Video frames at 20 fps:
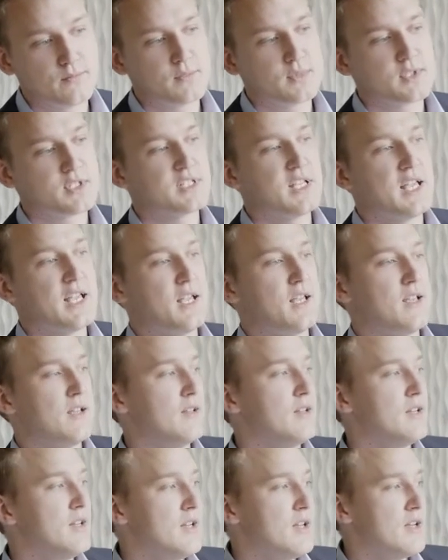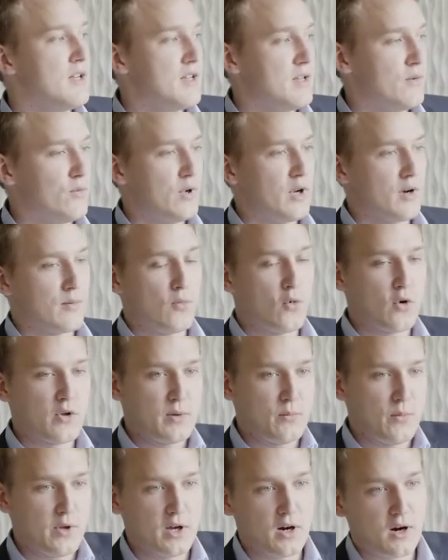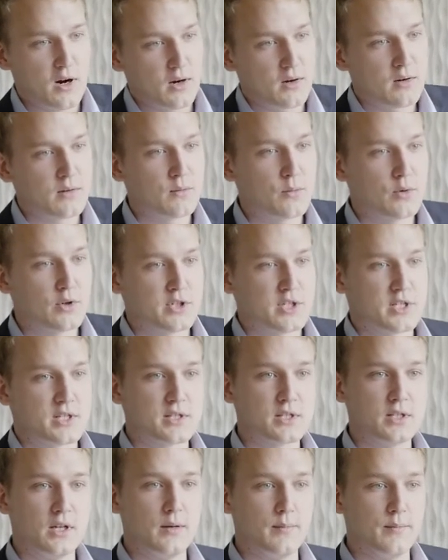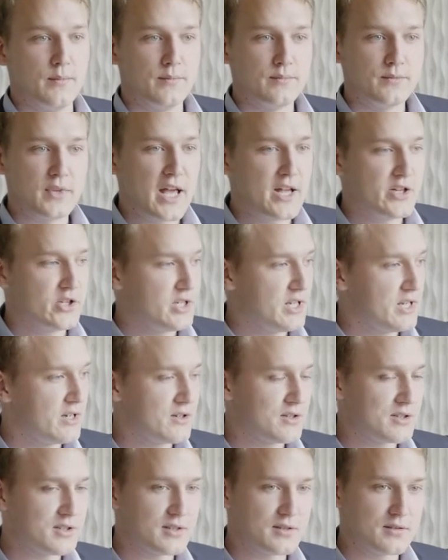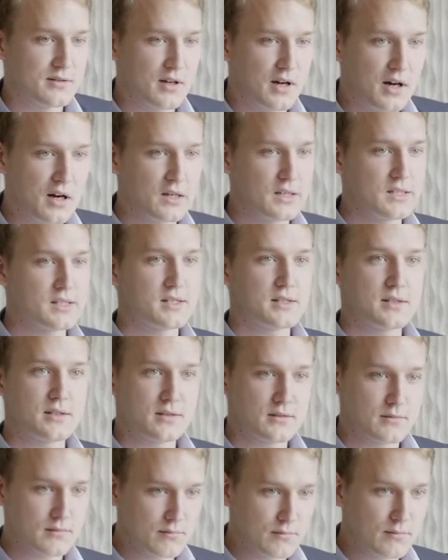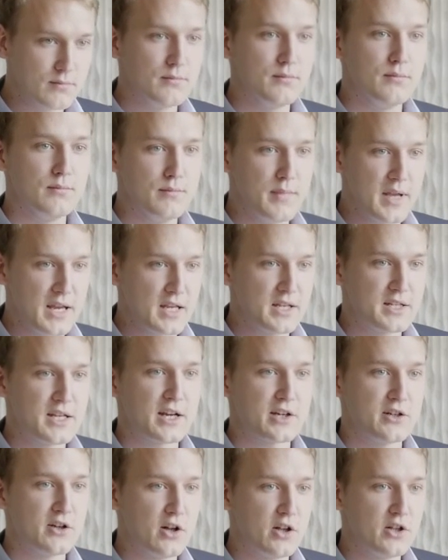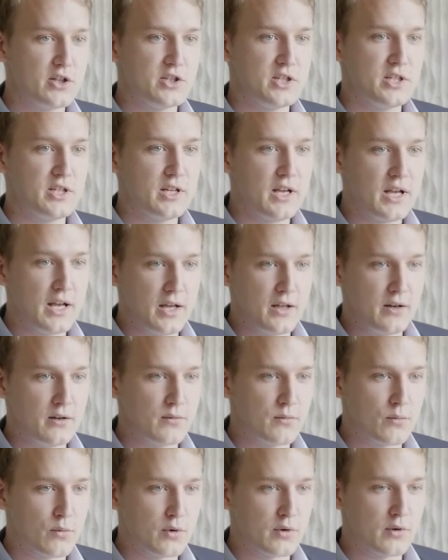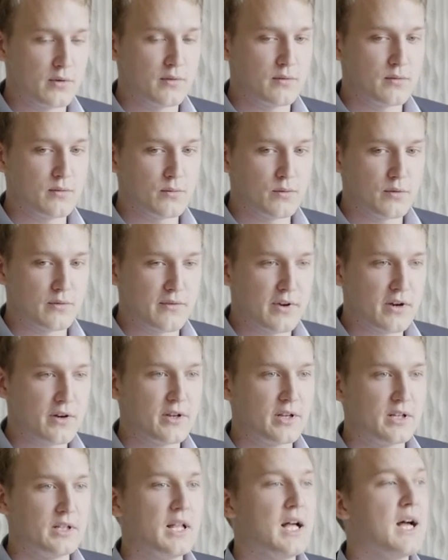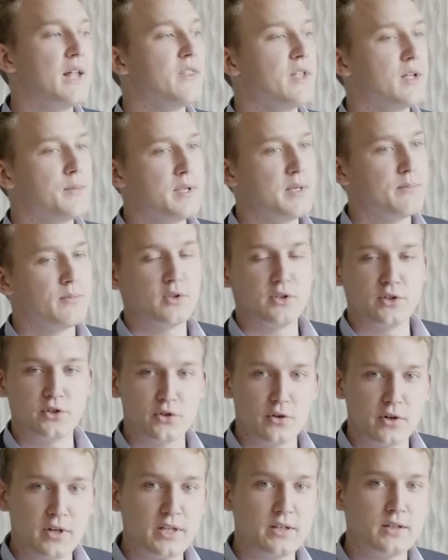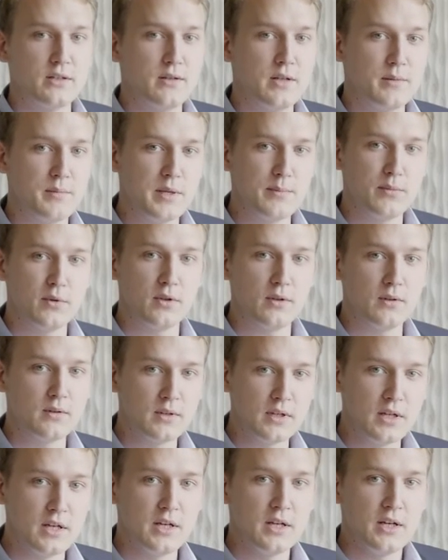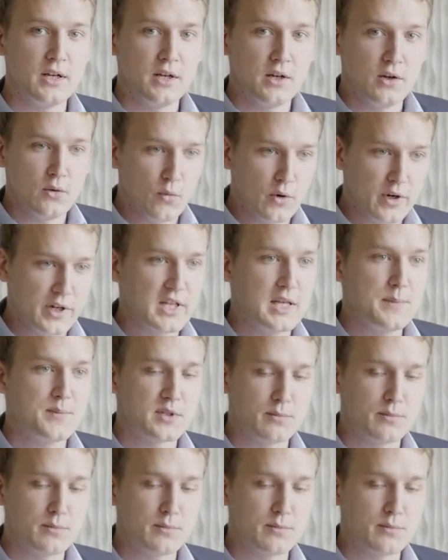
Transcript: say we are more than we are. We're just um, engineers, honest, making technology, and we're we're very glad that people enjoy it and that people want to keep